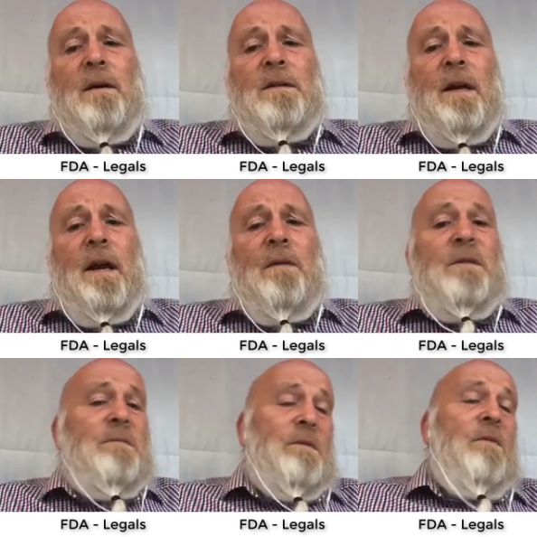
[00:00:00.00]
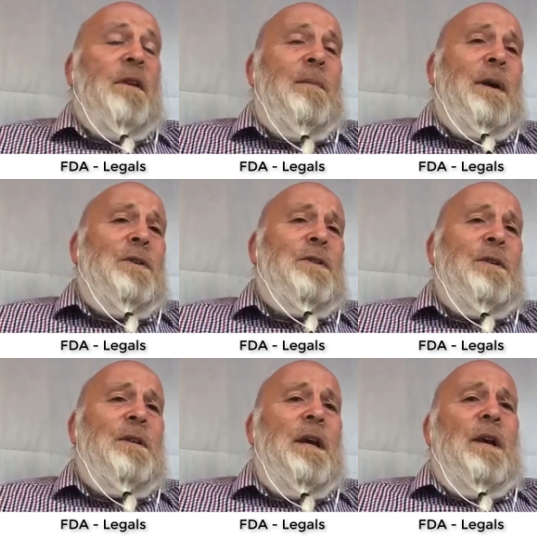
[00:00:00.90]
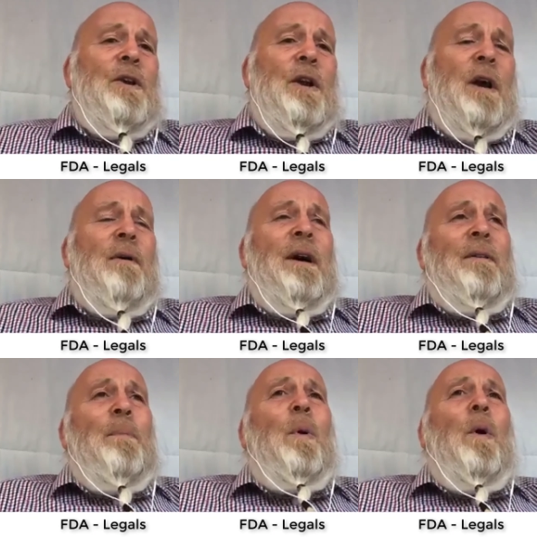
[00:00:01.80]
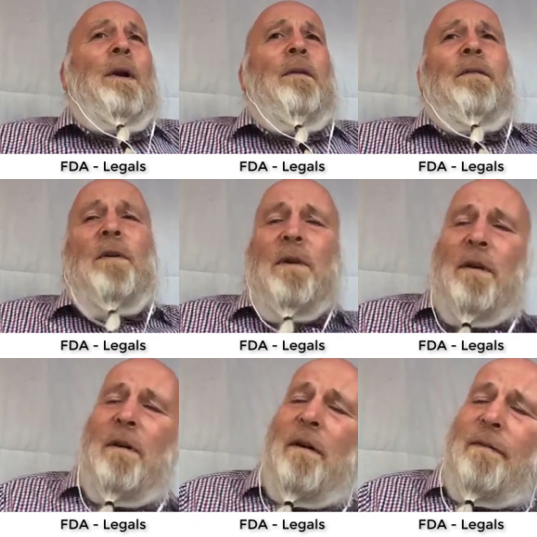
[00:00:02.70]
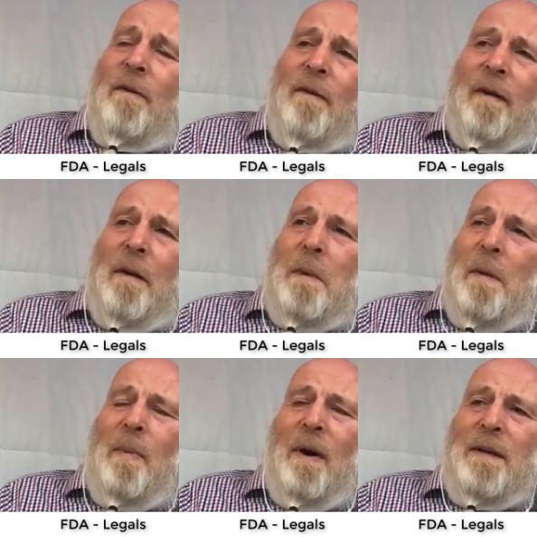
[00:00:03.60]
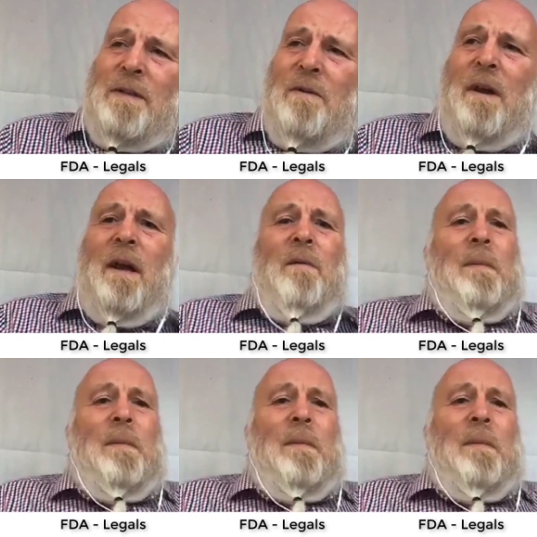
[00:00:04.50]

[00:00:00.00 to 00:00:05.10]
So it was already mentioned, at the point of doing a full development appraisal,